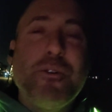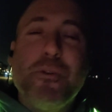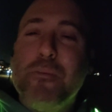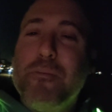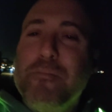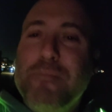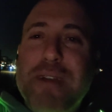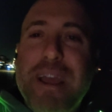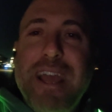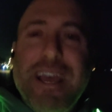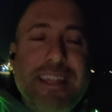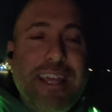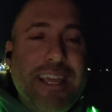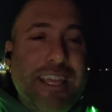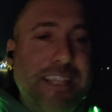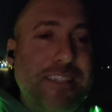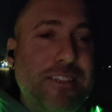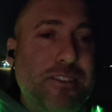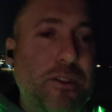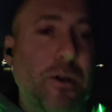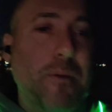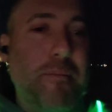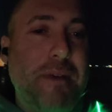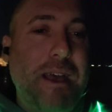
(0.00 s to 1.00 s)
oh man, they
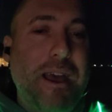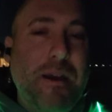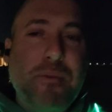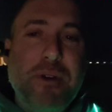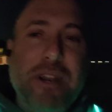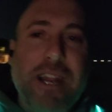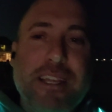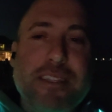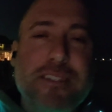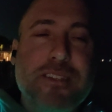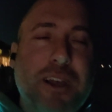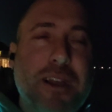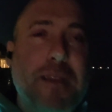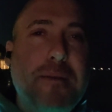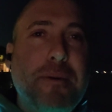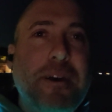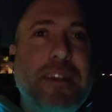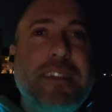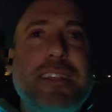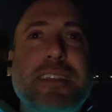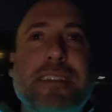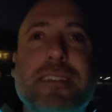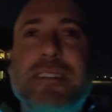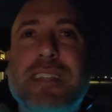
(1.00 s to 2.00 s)
get so mad when I talk
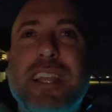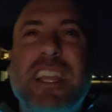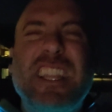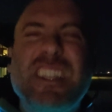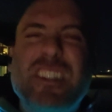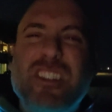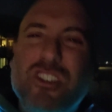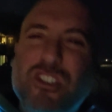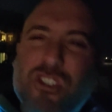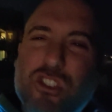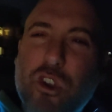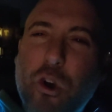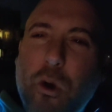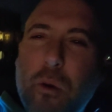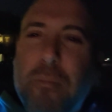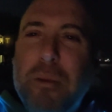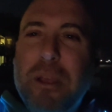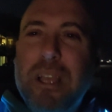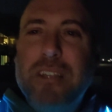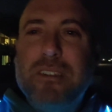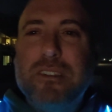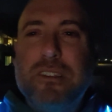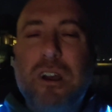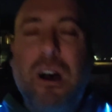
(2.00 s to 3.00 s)
about this. They get so
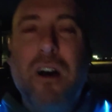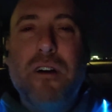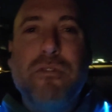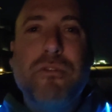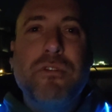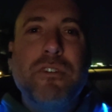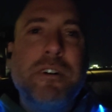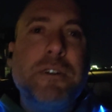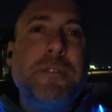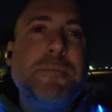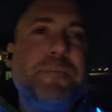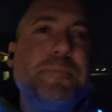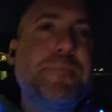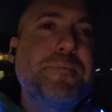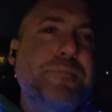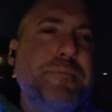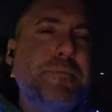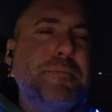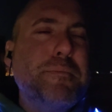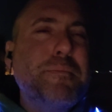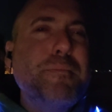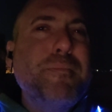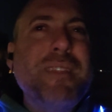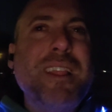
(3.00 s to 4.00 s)
pissed off.
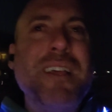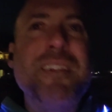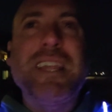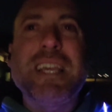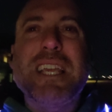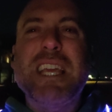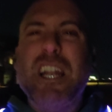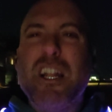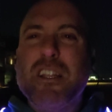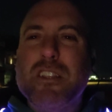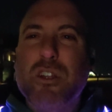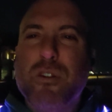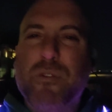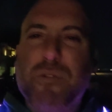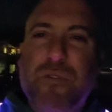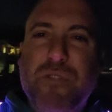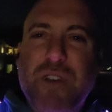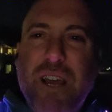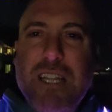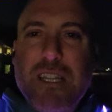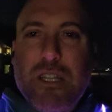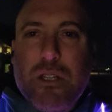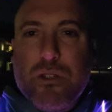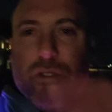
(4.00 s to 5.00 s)
They get out their
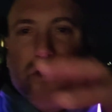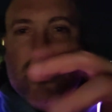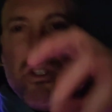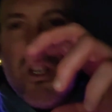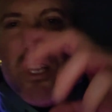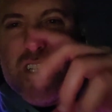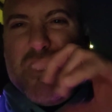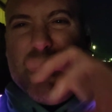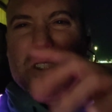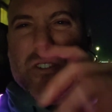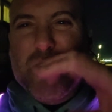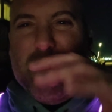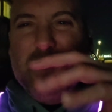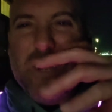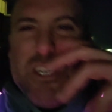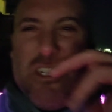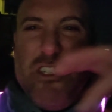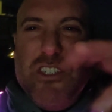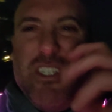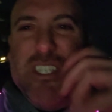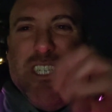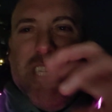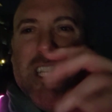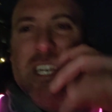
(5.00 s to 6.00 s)
fat little sausage
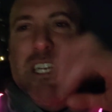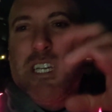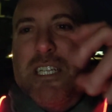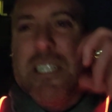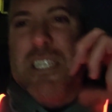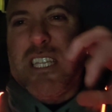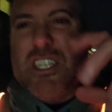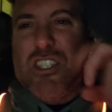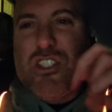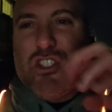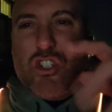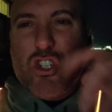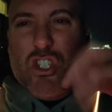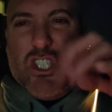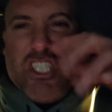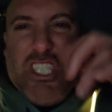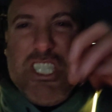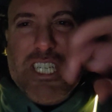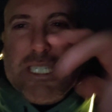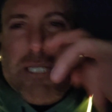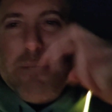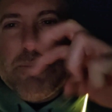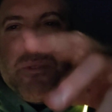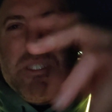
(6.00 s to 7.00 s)
fingers. They
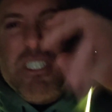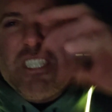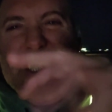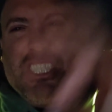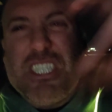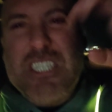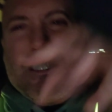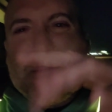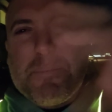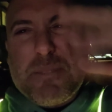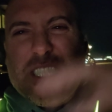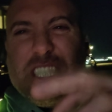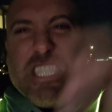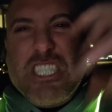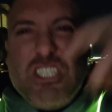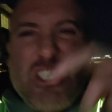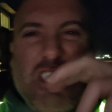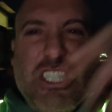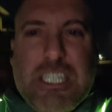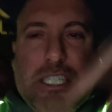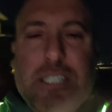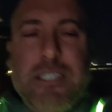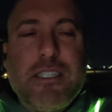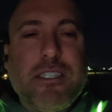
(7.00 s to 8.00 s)
start typing. Oh,
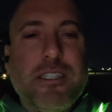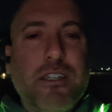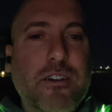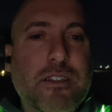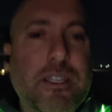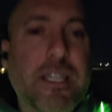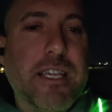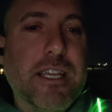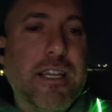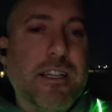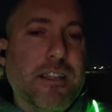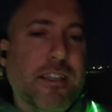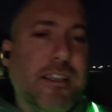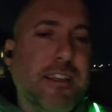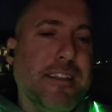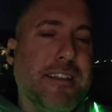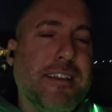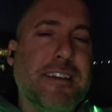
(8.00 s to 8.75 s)
you know, they get